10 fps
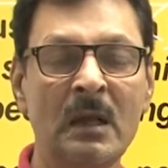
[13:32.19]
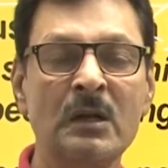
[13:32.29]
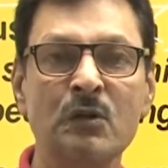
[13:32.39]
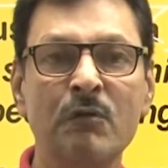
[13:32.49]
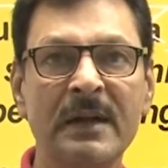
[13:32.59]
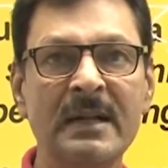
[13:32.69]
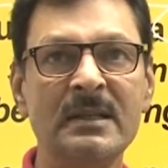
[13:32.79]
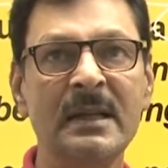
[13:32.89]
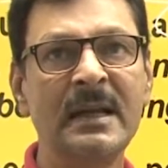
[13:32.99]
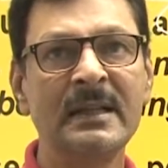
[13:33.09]
So friends,
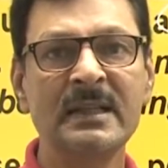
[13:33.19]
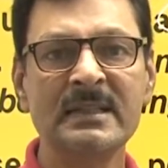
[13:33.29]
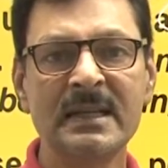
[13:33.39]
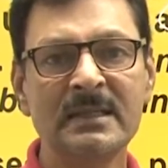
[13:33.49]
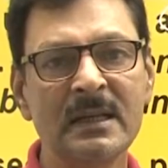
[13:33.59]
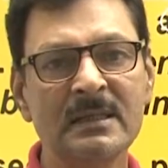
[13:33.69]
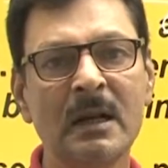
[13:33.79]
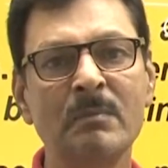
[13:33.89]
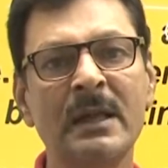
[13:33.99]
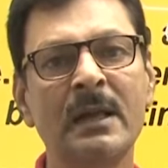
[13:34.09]
this is
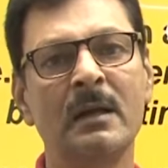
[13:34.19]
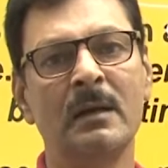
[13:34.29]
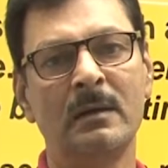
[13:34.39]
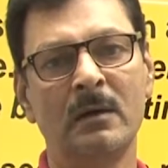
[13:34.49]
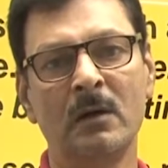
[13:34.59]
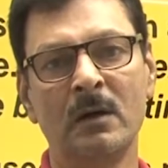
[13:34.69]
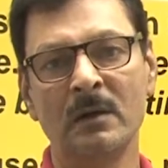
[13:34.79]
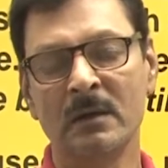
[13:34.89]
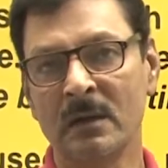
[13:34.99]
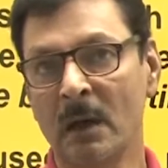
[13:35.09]
something
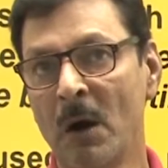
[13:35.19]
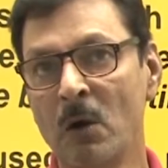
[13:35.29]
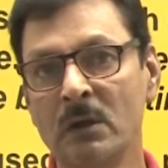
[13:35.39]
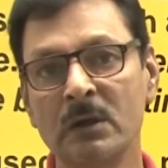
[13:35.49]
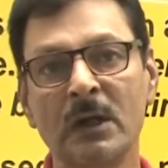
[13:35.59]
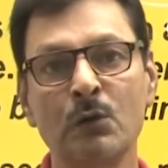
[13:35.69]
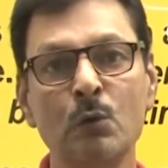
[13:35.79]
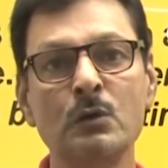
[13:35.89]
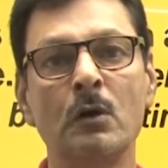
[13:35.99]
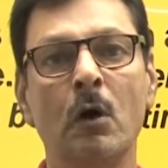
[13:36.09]
about the
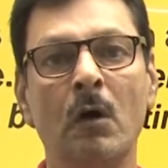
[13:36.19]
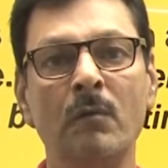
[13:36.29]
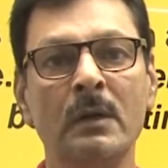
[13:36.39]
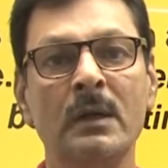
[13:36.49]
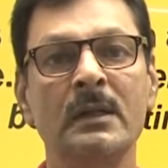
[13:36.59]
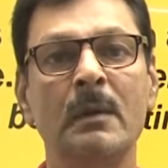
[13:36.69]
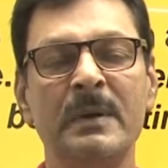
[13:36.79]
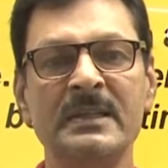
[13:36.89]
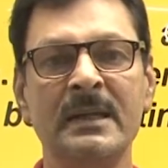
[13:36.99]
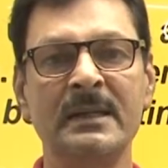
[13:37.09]
rules of the
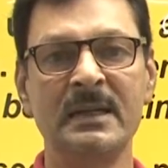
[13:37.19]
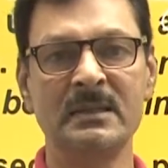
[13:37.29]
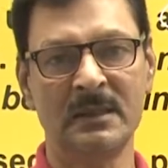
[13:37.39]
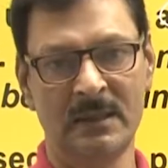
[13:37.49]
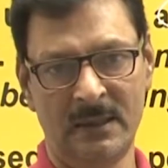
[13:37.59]
present tense,